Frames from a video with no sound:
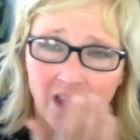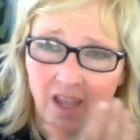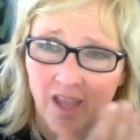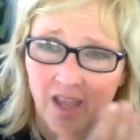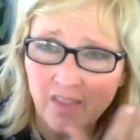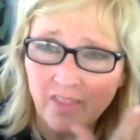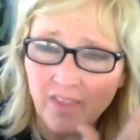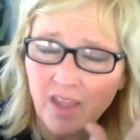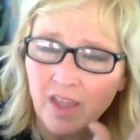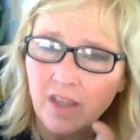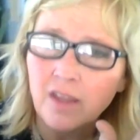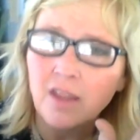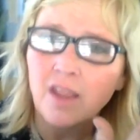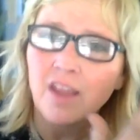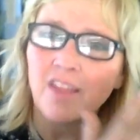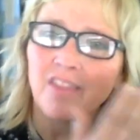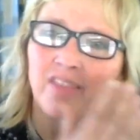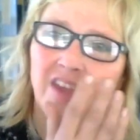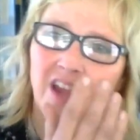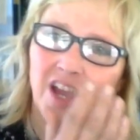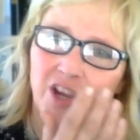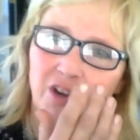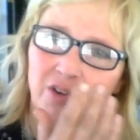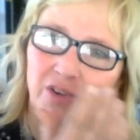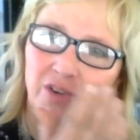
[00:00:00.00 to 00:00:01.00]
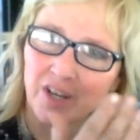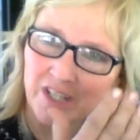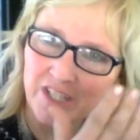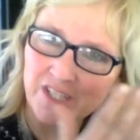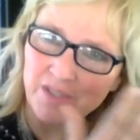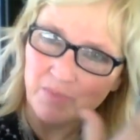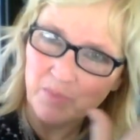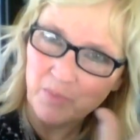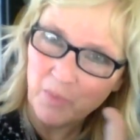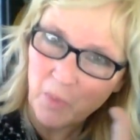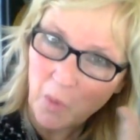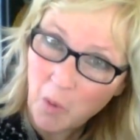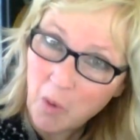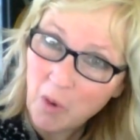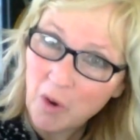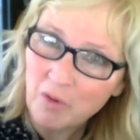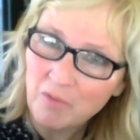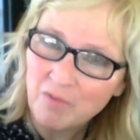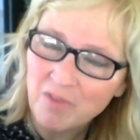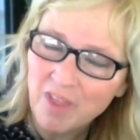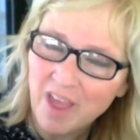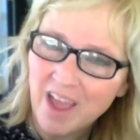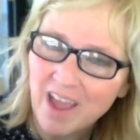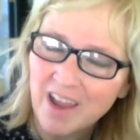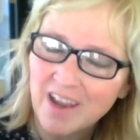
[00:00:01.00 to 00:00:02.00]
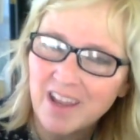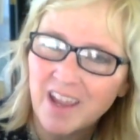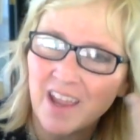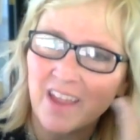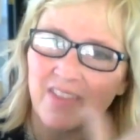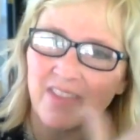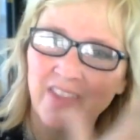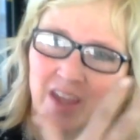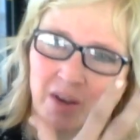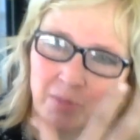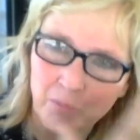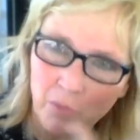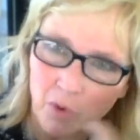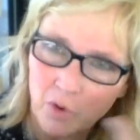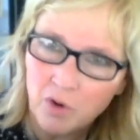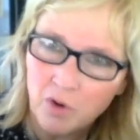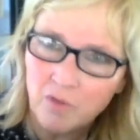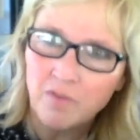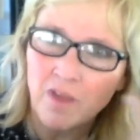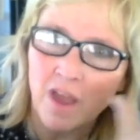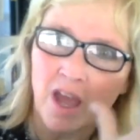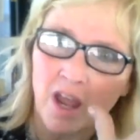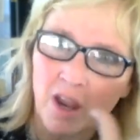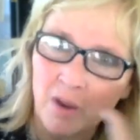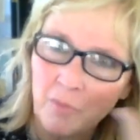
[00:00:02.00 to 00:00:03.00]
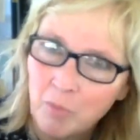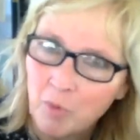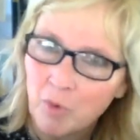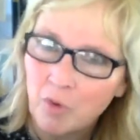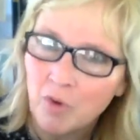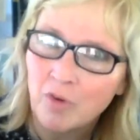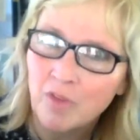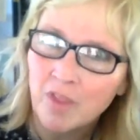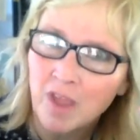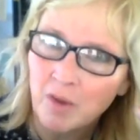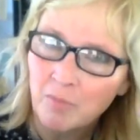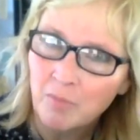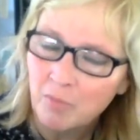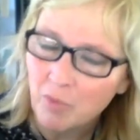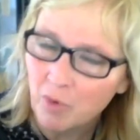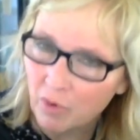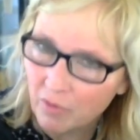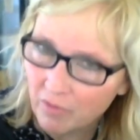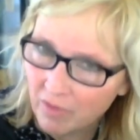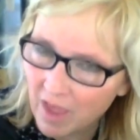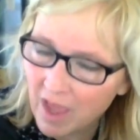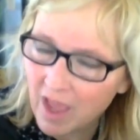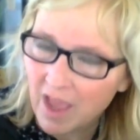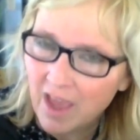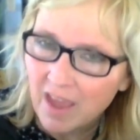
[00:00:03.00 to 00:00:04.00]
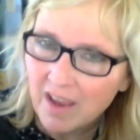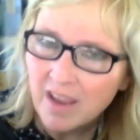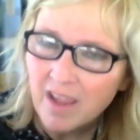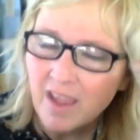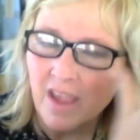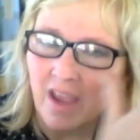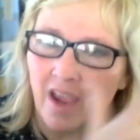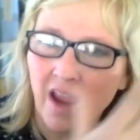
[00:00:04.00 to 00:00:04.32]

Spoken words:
And then that creates more of that, and then more of that, and more of that, more of that.